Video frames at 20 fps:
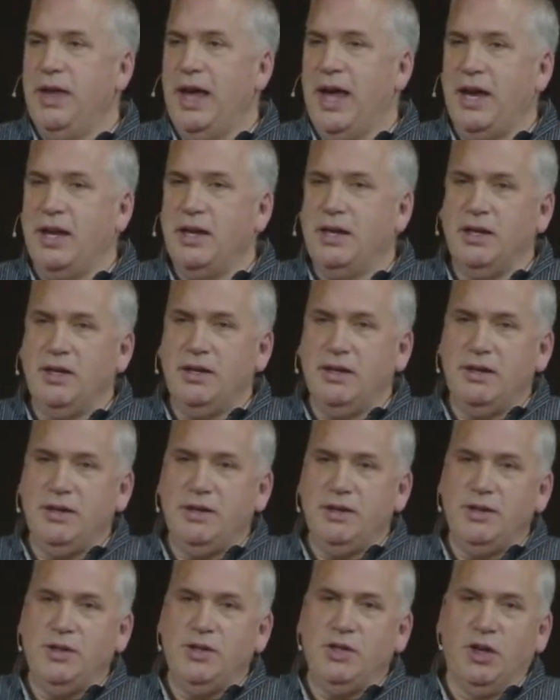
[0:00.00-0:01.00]
that
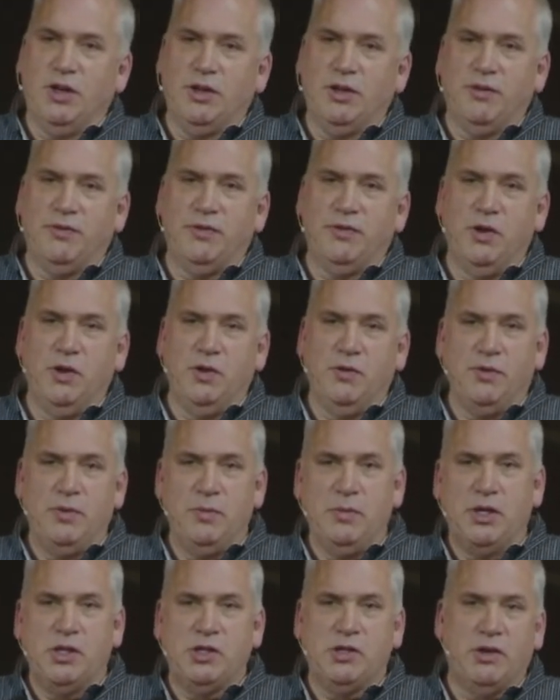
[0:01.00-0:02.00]
took the fruit
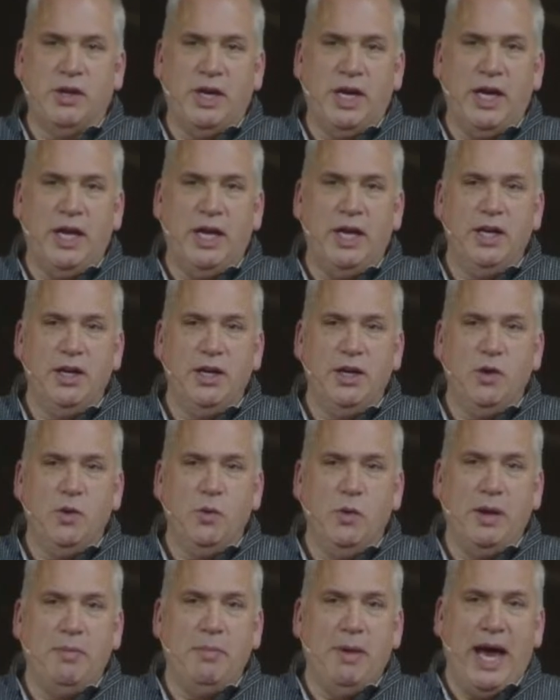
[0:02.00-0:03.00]
from the tree
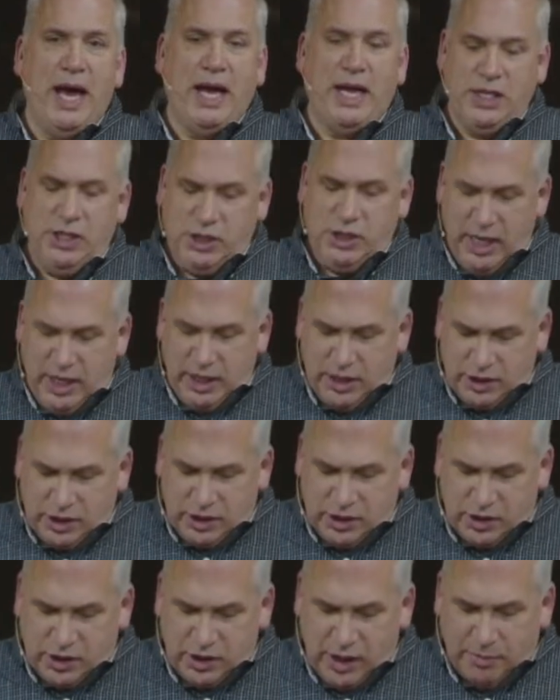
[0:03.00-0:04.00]
way back in
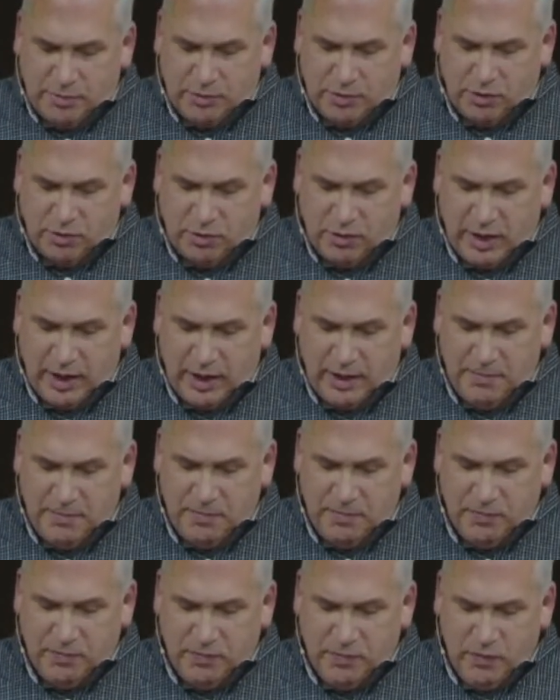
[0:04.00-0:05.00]
Genesis chapter 3.
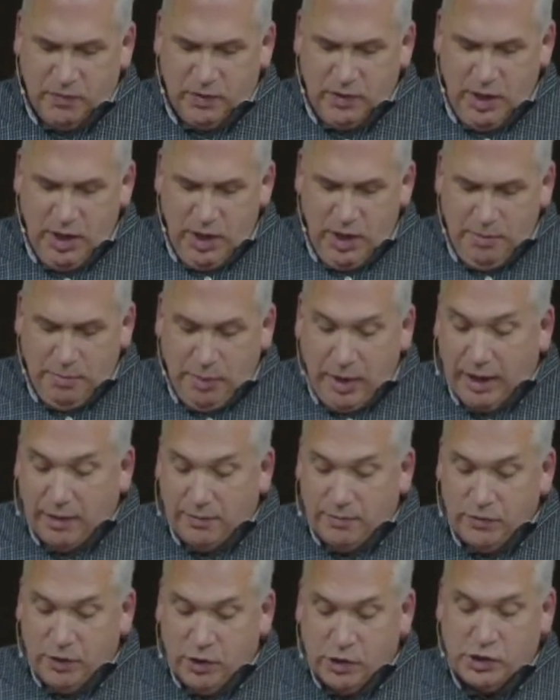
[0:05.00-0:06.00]

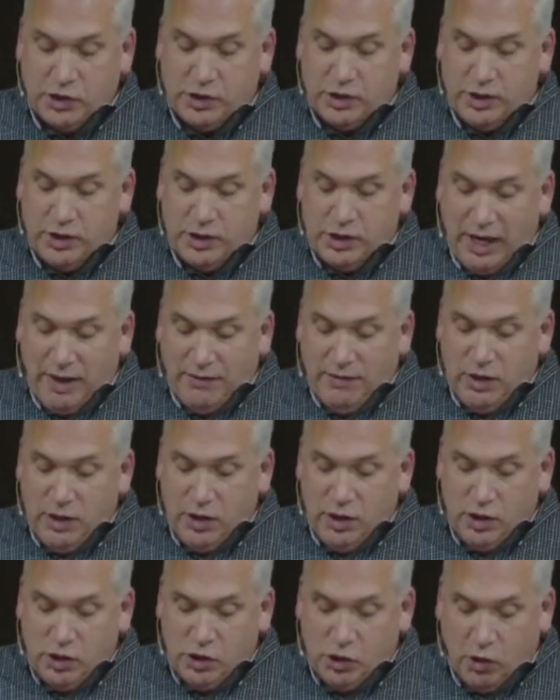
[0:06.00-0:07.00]
But there's
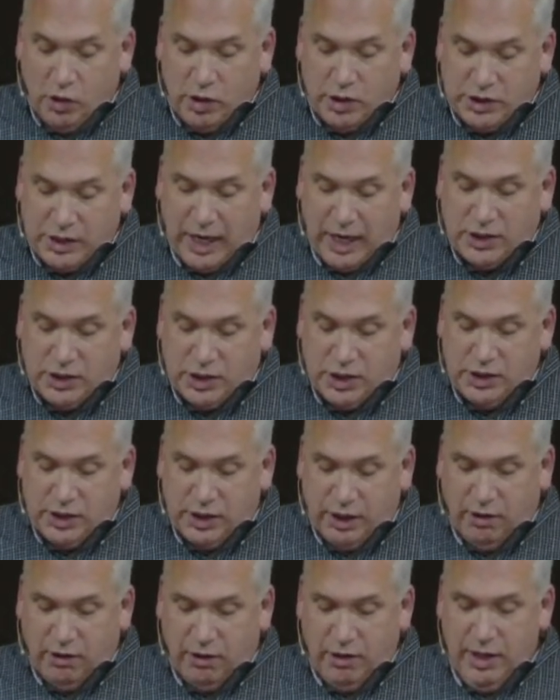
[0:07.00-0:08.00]
seven short
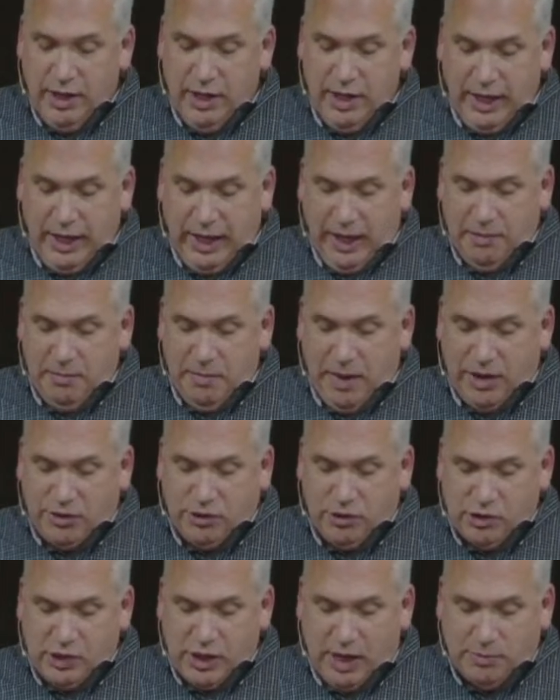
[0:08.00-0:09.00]
sections here in
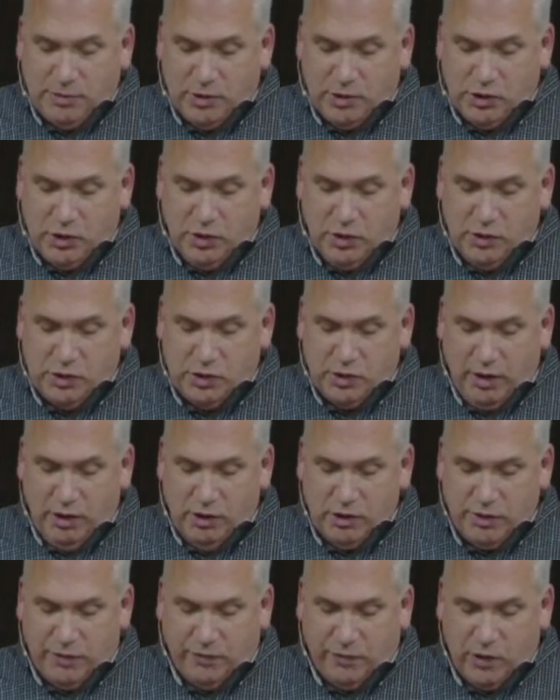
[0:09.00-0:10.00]
Matthew chapter 2. So
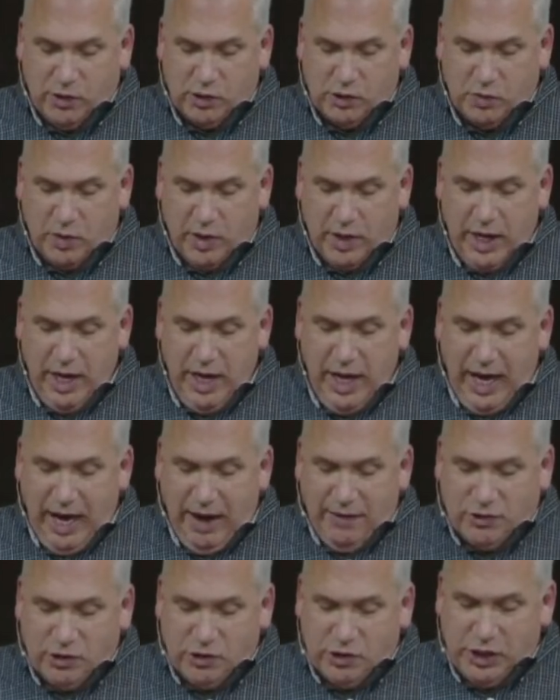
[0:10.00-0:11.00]
here's the first one.
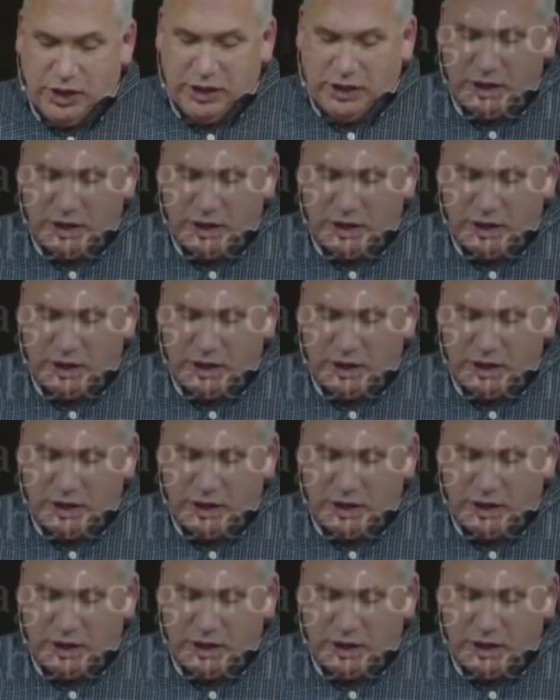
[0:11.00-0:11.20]
After